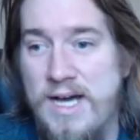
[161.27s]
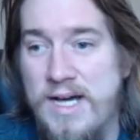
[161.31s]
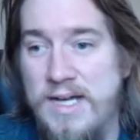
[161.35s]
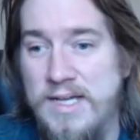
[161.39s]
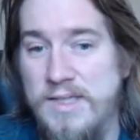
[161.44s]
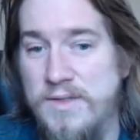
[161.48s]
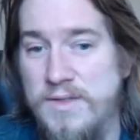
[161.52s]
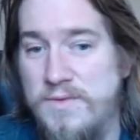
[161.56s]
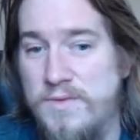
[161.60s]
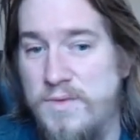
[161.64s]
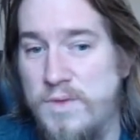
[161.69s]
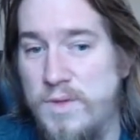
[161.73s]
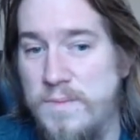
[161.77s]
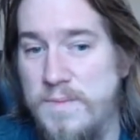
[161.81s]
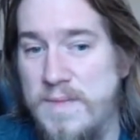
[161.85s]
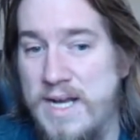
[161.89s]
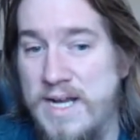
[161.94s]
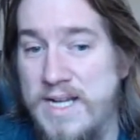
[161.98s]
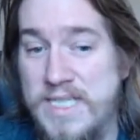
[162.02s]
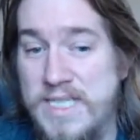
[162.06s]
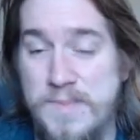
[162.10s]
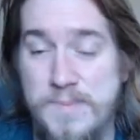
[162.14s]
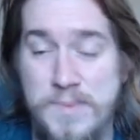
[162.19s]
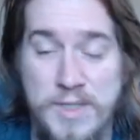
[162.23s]
in the format.
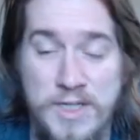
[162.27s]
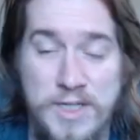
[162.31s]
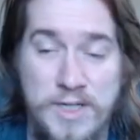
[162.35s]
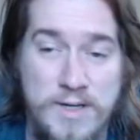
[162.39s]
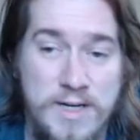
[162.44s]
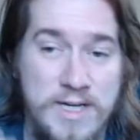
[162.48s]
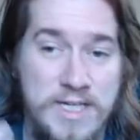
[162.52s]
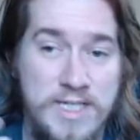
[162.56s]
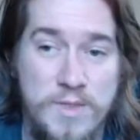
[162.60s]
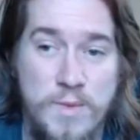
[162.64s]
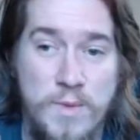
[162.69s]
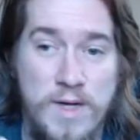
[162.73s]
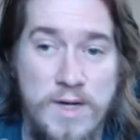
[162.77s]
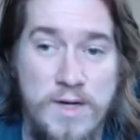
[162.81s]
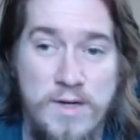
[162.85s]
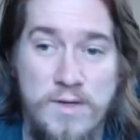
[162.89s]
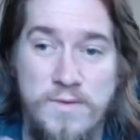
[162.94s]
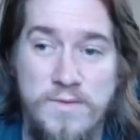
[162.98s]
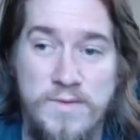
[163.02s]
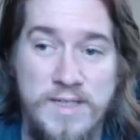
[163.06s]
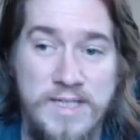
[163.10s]
It's Springer at 12.